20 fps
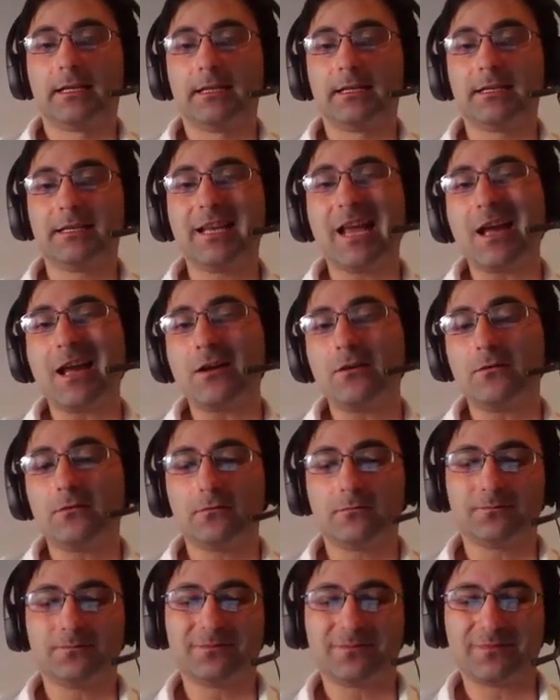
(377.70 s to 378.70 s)
Now,
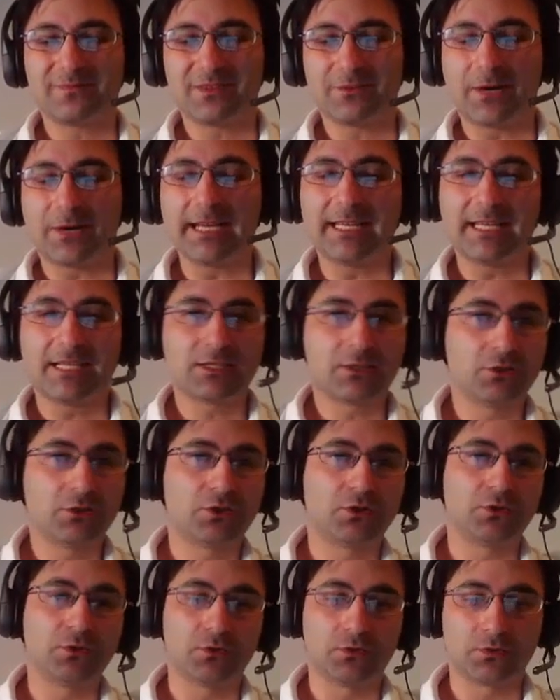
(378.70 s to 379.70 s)
white has to
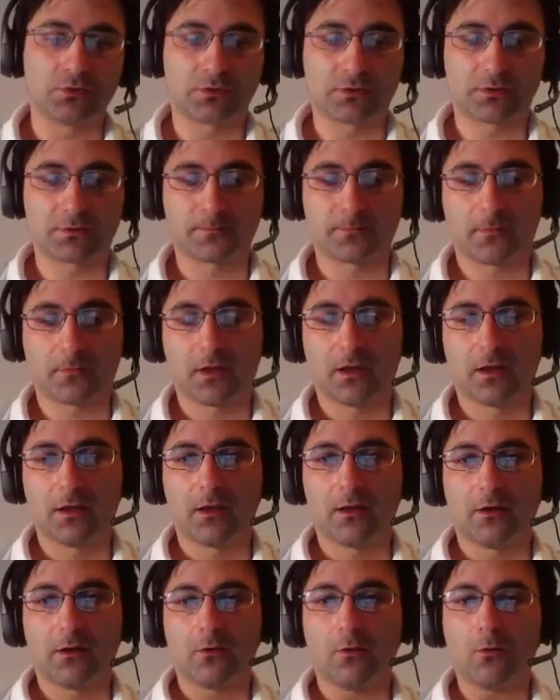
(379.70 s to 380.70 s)
choose.
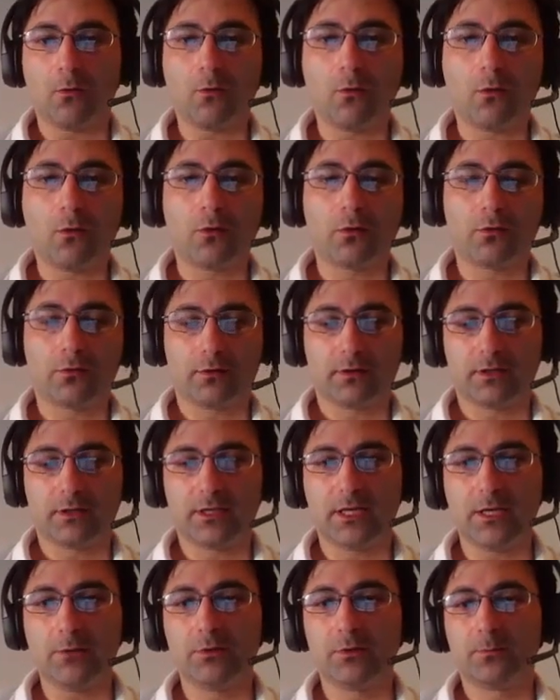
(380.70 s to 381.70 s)
Or
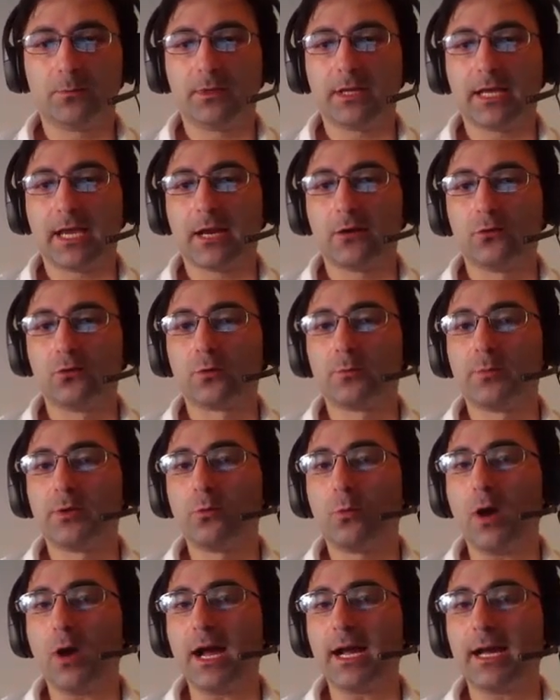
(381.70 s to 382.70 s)
he will play rook
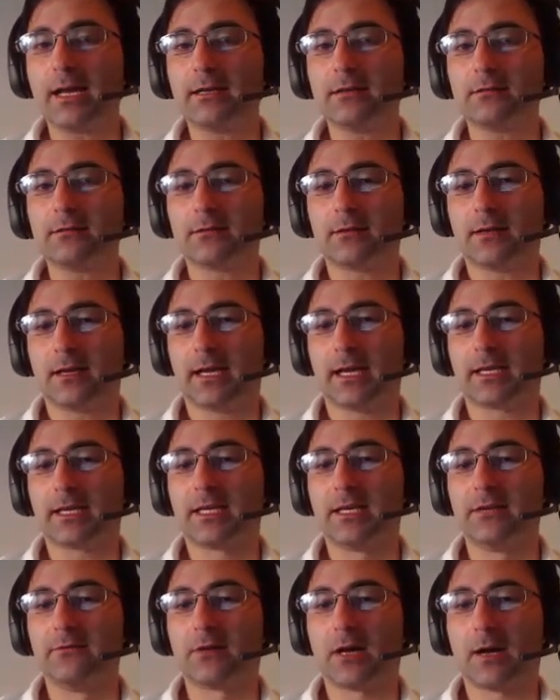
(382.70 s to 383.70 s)
b1 and
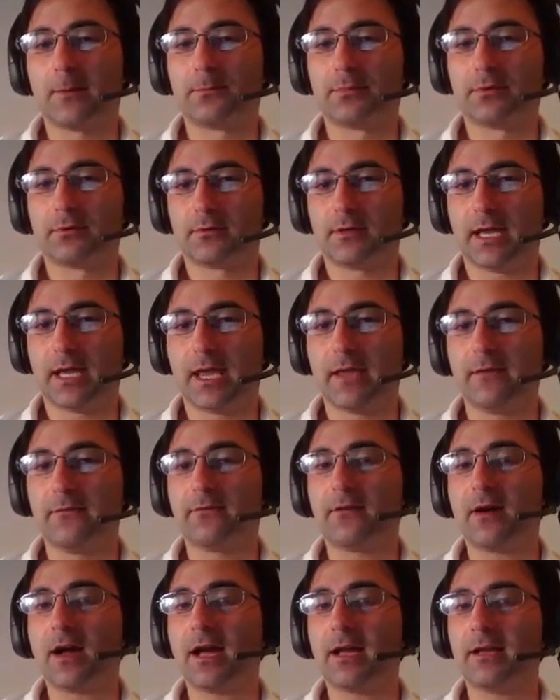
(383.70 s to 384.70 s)
give up a
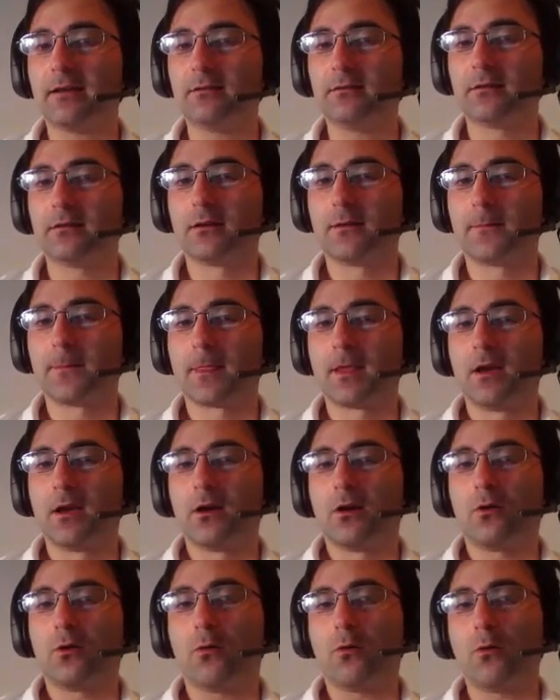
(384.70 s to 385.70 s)
file,
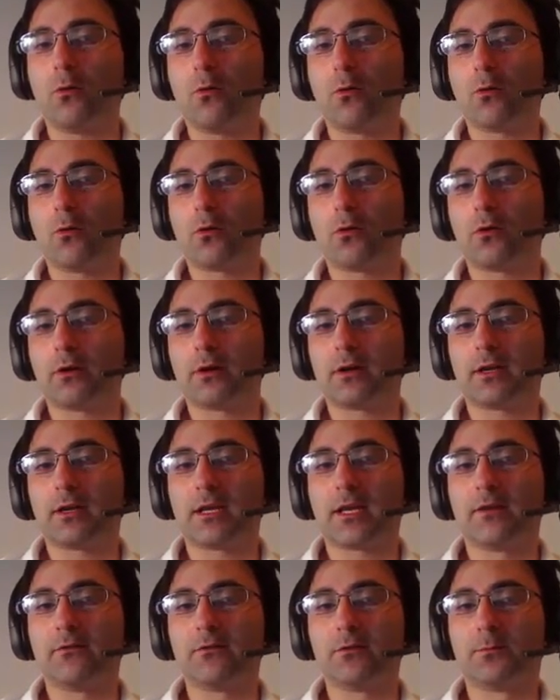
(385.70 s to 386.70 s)
or
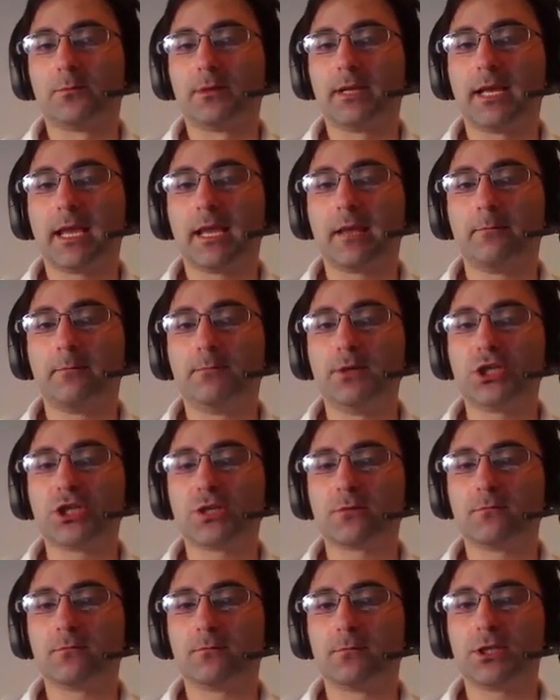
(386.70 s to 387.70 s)
he will play
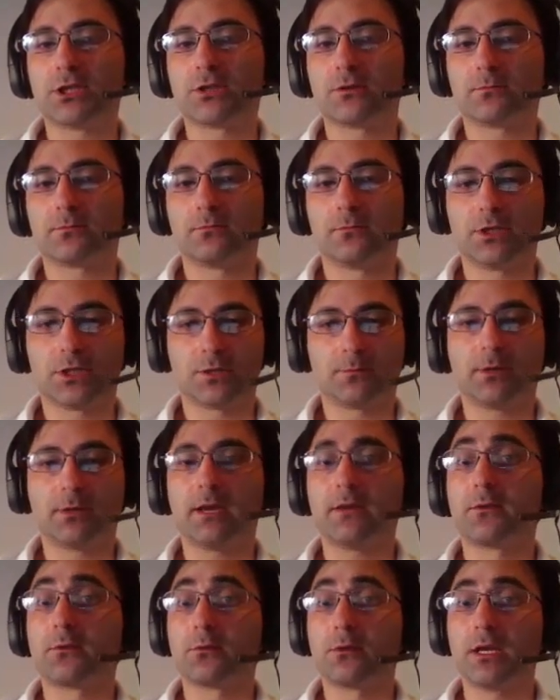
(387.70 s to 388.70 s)
bishop
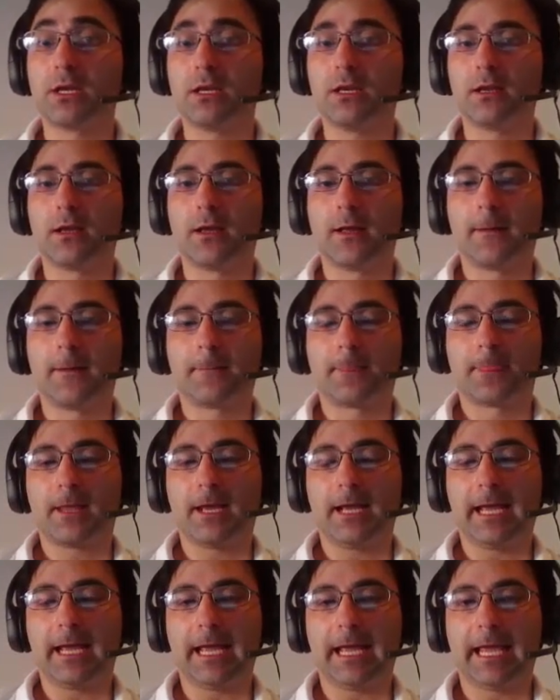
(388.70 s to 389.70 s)
a3,
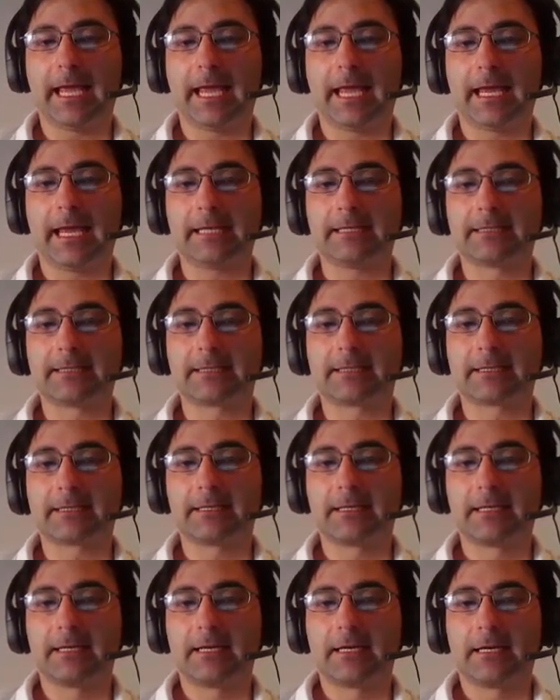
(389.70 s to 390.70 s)
and
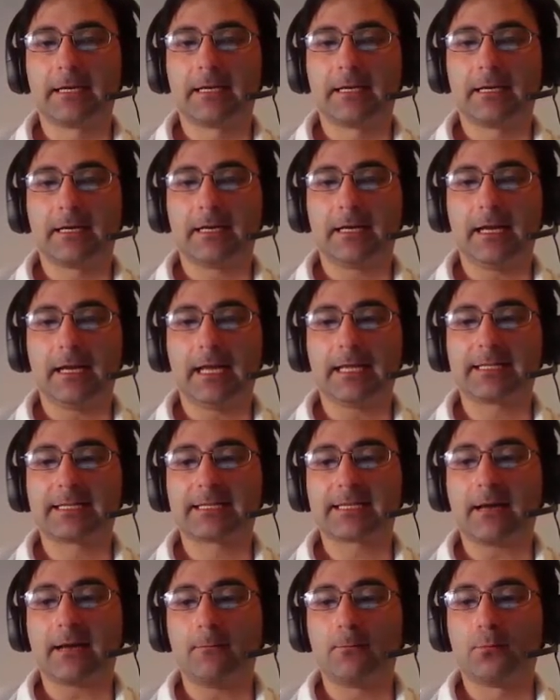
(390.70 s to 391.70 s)
at
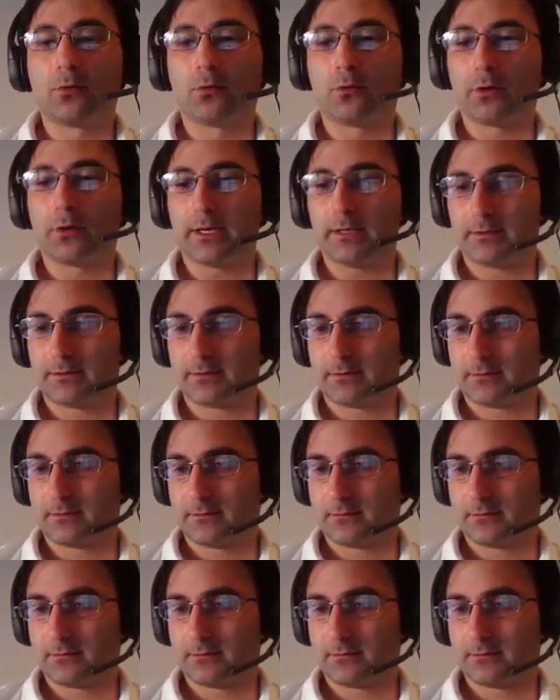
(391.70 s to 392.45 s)
some point